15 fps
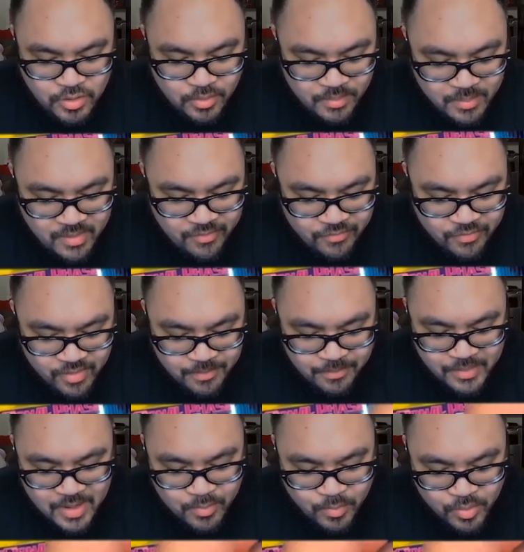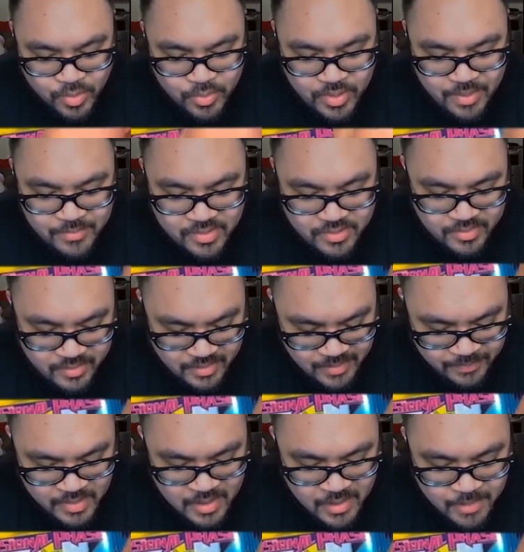2 memory from Black War Greymon,
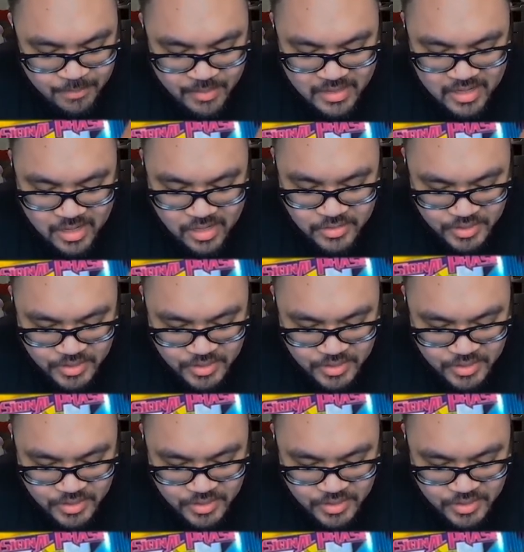but it also